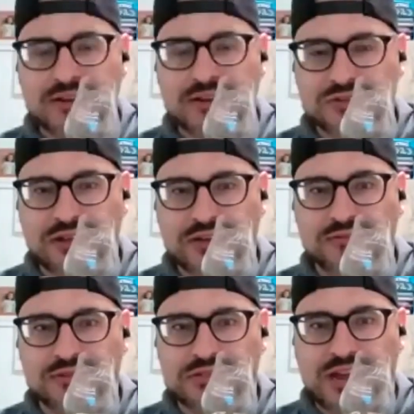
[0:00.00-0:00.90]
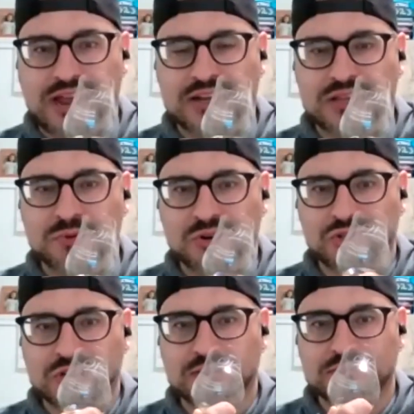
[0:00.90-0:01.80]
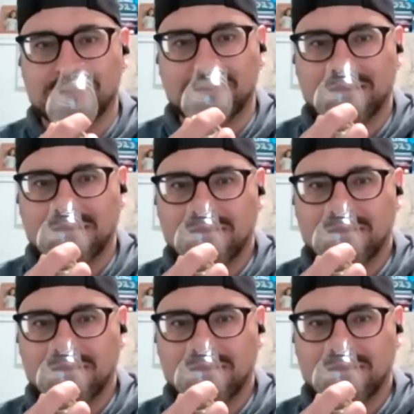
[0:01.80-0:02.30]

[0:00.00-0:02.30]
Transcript: and just like scanning the bookshelves